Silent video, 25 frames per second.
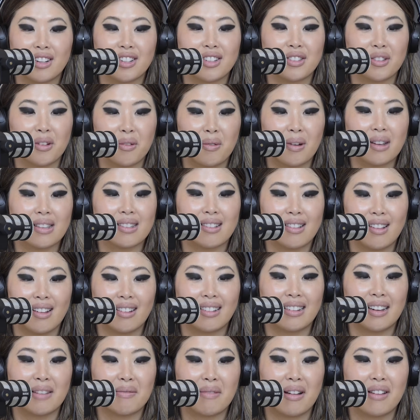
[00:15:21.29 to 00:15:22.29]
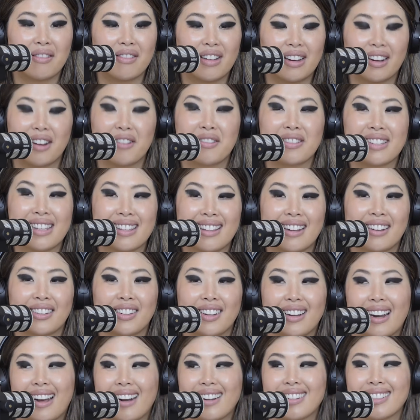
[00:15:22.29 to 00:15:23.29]
She's always clogging up my feed. I always get that a
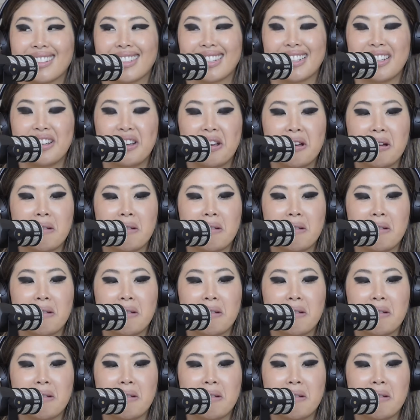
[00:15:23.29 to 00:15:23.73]
lot, actually.